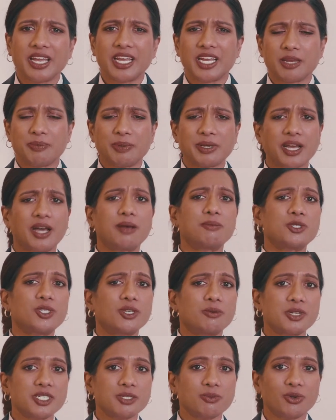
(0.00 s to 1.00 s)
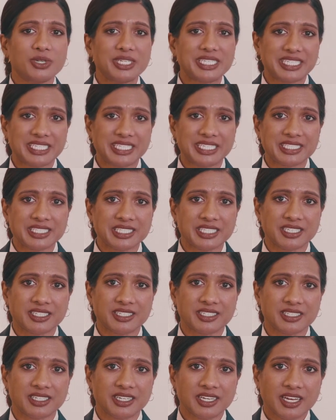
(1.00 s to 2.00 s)
it becomes so much more
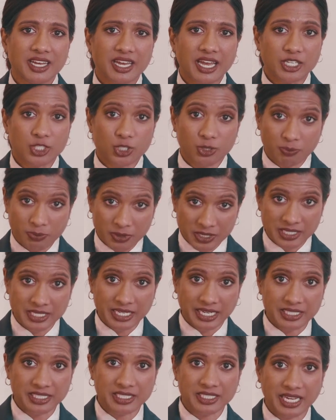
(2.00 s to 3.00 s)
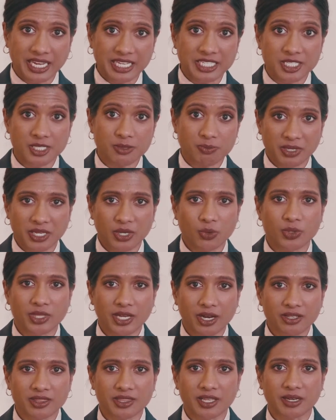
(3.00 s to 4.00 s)
easier to present and speak
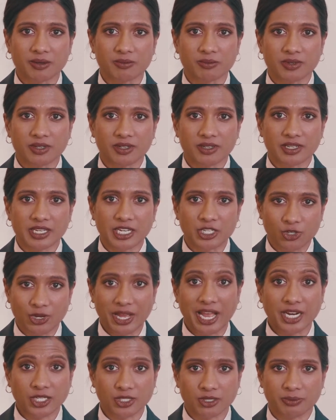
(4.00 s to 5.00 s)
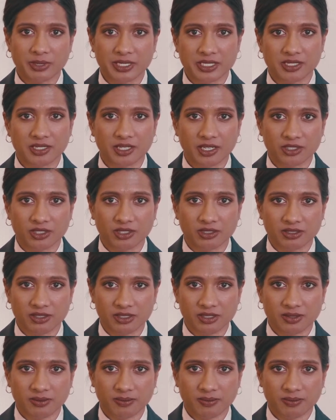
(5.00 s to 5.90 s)
without them in your actual presentations.